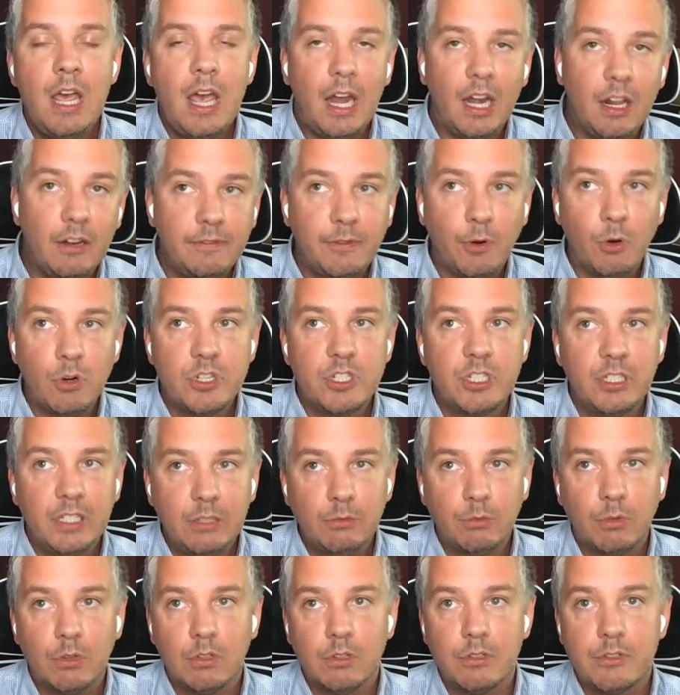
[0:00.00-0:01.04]
And unfortunately,
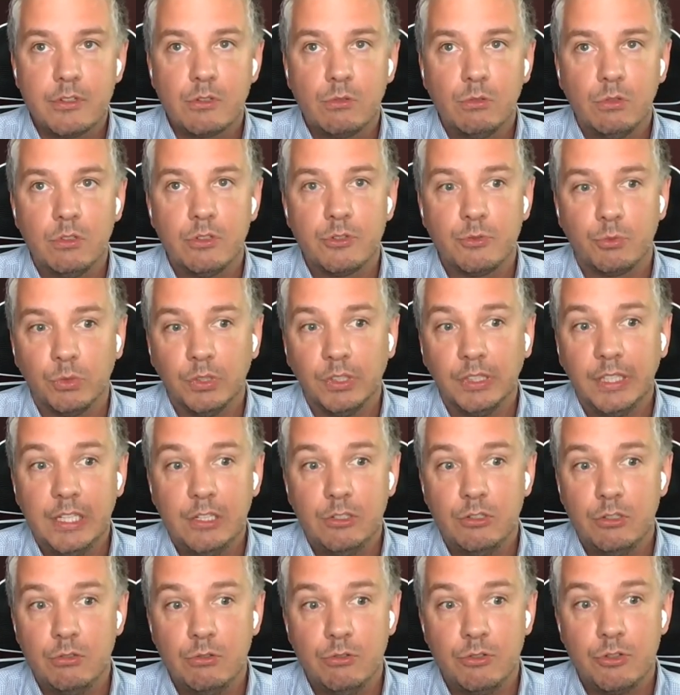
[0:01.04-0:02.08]
rural schools really
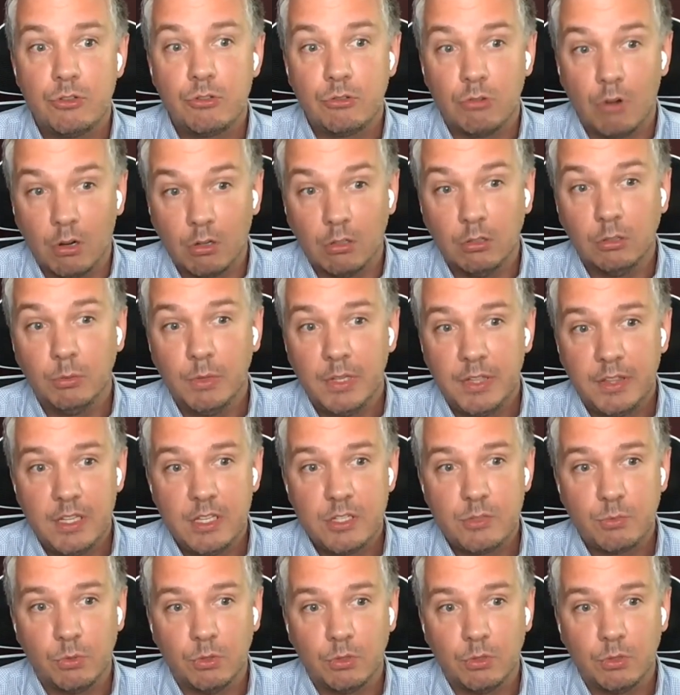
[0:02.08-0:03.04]
do struggle with this.